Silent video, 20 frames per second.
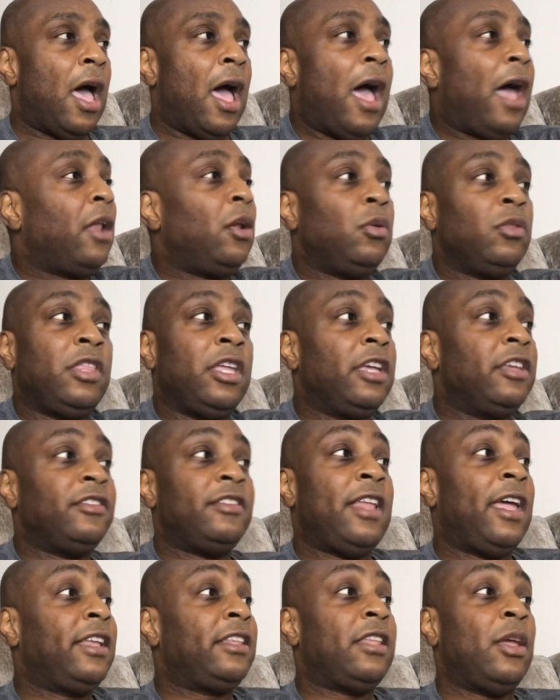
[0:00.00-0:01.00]
I don't think
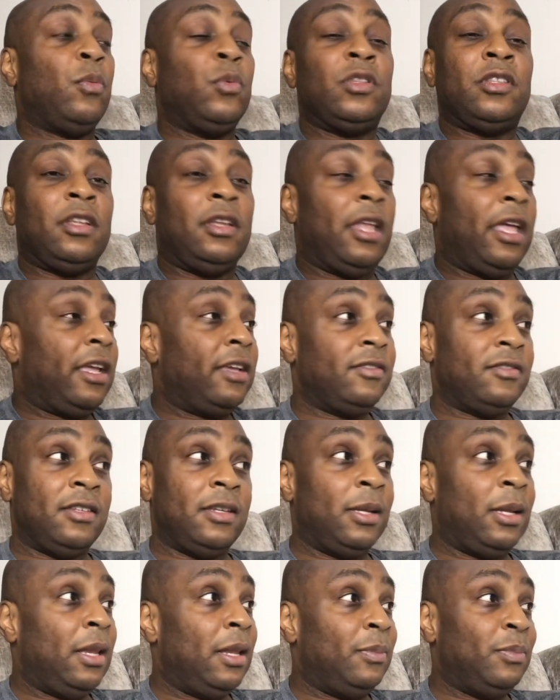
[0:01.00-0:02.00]
it's like that with the Lakers
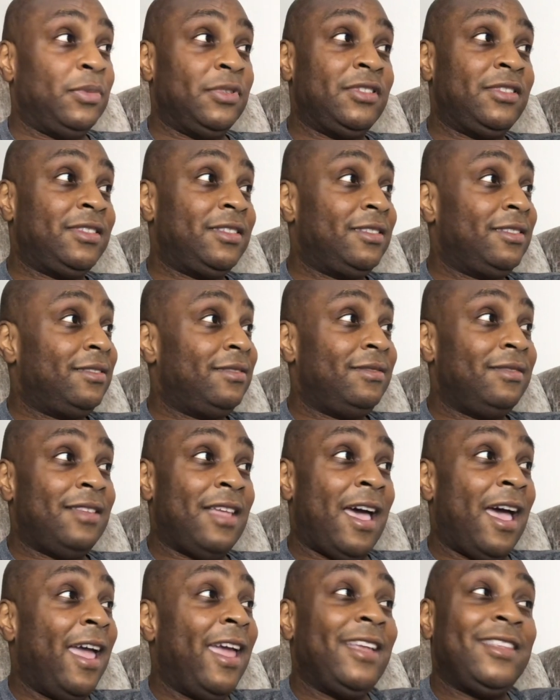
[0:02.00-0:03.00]
and the Clippers.
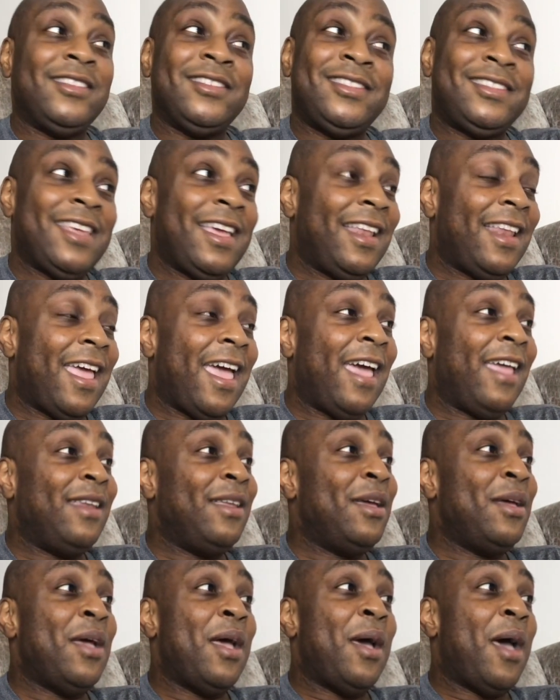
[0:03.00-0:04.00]
I hate to say
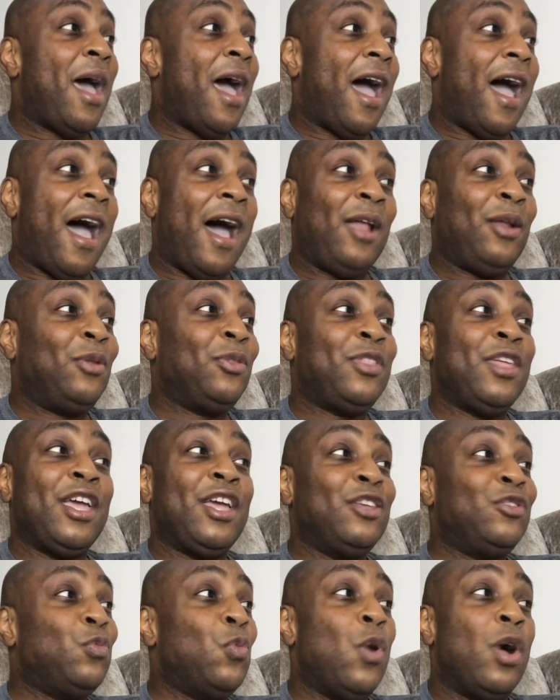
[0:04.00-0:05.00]
that. I don't
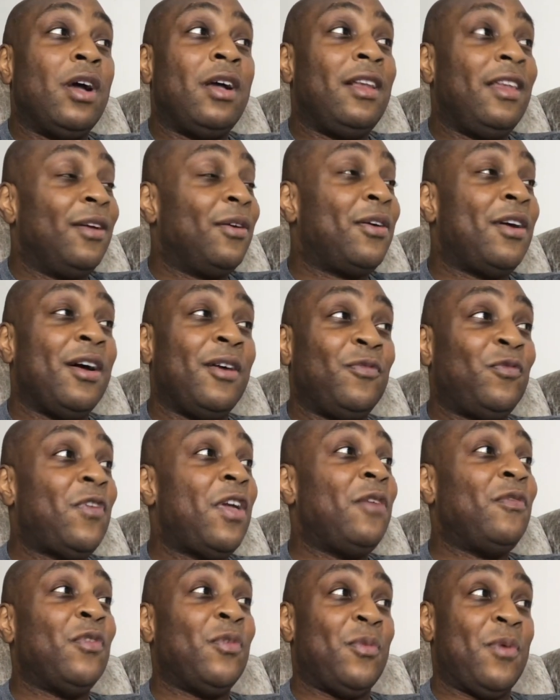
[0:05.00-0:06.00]
think it's one clear-cut
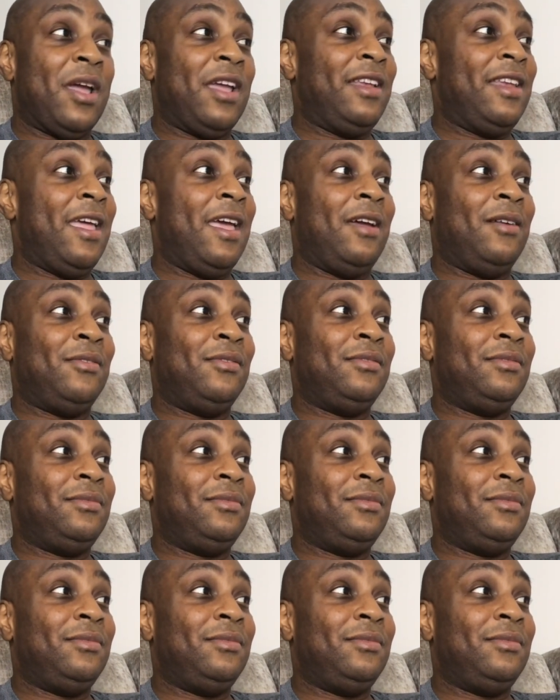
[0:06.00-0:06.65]
favorite right now.